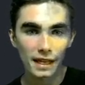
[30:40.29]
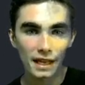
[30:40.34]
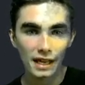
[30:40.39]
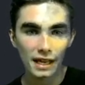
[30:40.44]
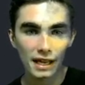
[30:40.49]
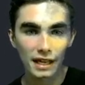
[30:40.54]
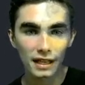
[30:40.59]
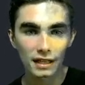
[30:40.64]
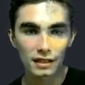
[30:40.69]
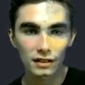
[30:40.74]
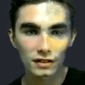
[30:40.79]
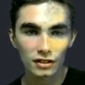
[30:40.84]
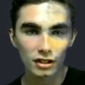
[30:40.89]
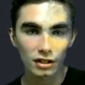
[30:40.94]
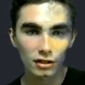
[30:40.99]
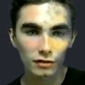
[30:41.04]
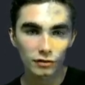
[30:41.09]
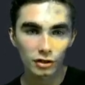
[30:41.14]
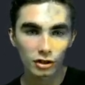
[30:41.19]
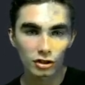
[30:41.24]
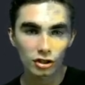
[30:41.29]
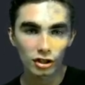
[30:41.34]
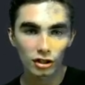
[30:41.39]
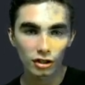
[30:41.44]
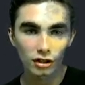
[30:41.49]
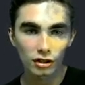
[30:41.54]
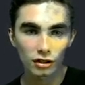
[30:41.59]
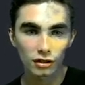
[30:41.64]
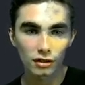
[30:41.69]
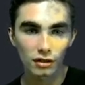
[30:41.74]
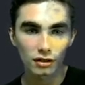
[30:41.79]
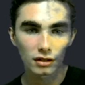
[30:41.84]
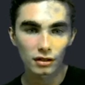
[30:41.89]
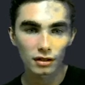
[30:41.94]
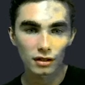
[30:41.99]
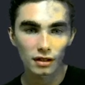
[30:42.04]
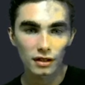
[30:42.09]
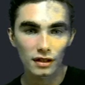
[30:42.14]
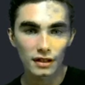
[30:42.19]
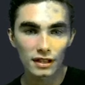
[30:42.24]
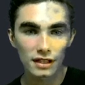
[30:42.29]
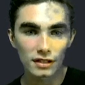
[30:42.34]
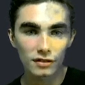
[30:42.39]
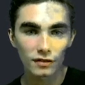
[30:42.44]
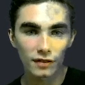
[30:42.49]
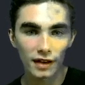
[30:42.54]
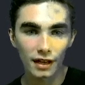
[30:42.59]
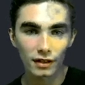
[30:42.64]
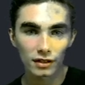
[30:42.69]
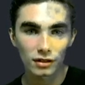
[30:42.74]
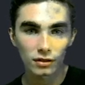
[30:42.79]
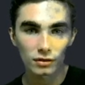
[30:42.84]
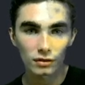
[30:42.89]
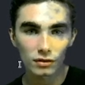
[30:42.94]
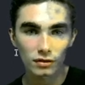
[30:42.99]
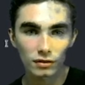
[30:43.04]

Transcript: and it's going to return these values.